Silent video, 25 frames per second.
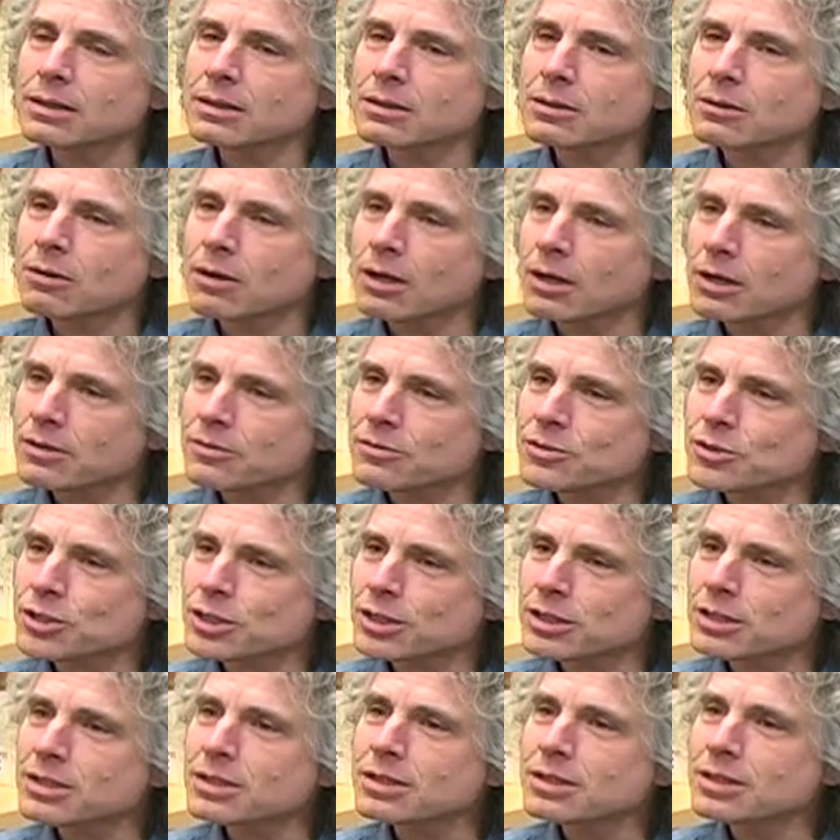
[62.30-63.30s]
crock of
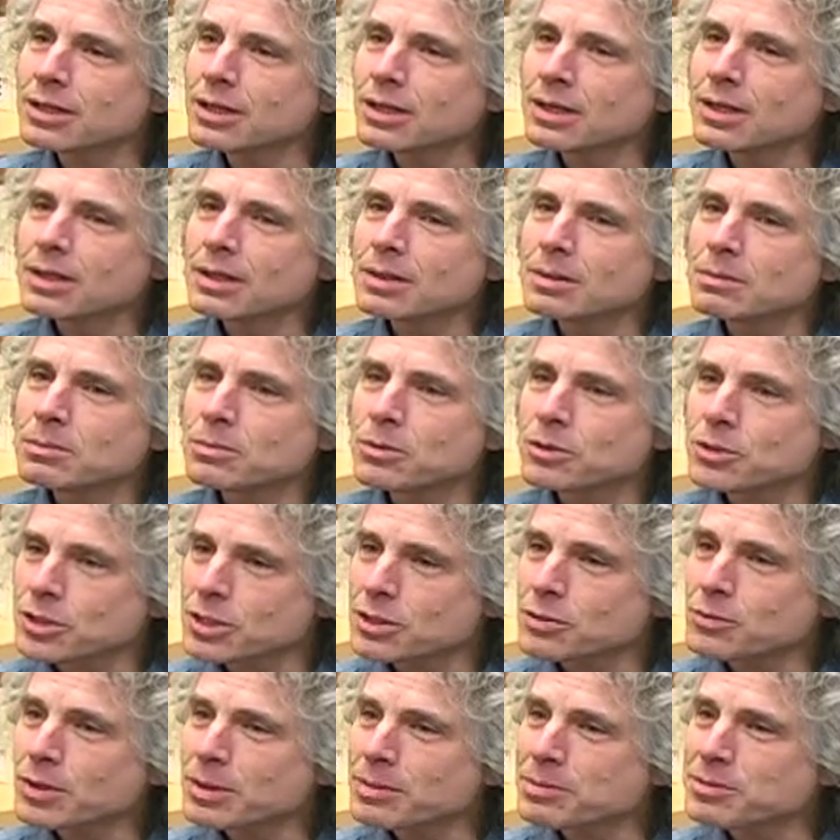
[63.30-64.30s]
shit,
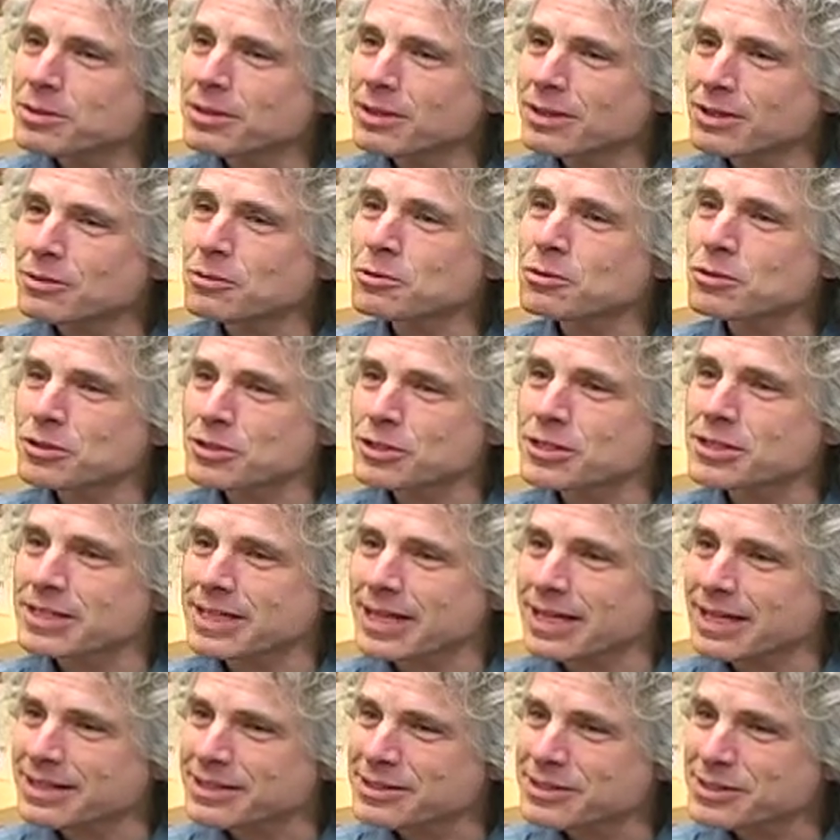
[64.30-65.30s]
pussy whipped, and horse's
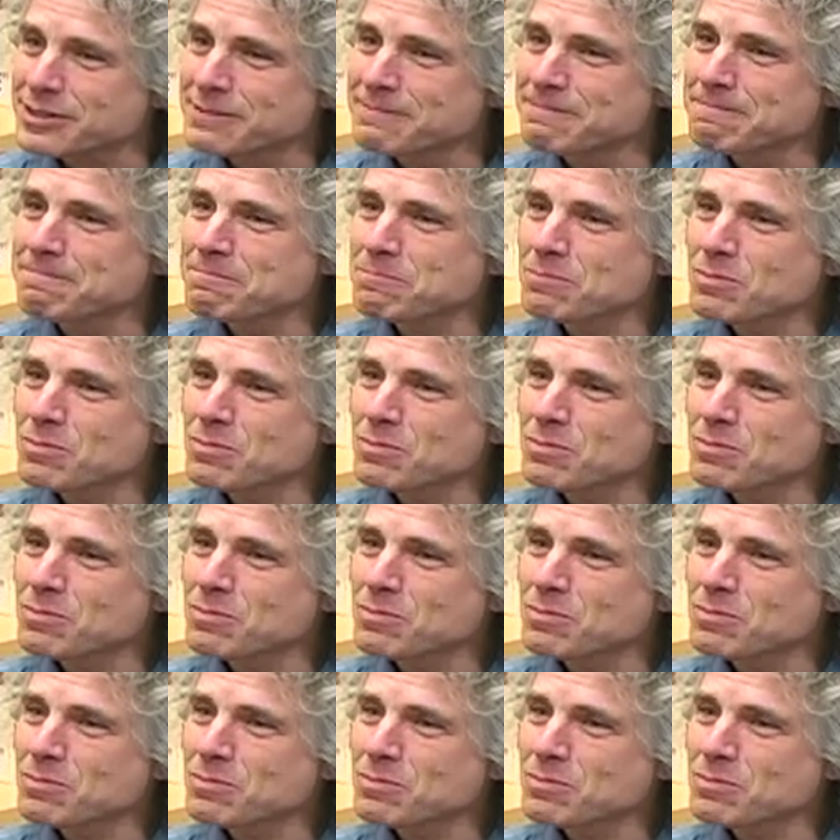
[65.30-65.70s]
ass.